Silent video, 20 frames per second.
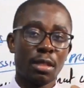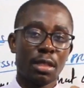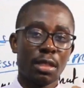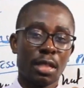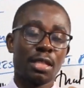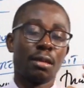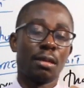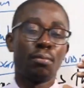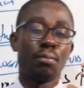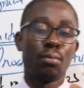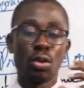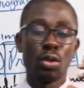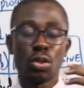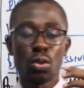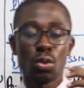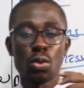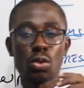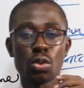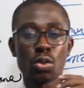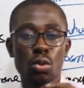at some point
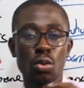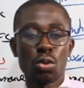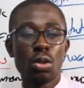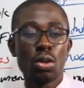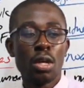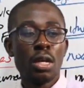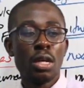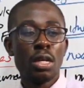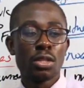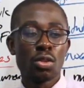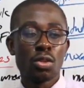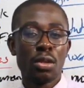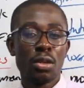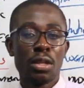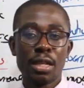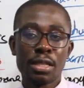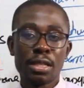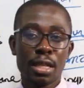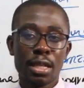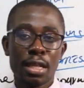also. So in
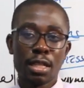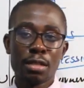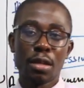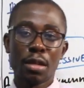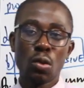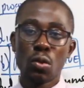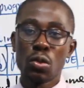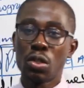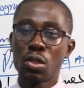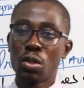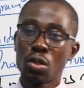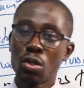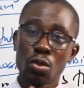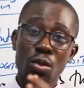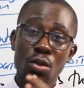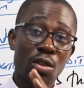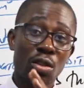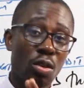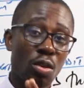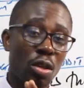this case, my good students, what
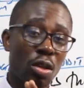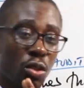I want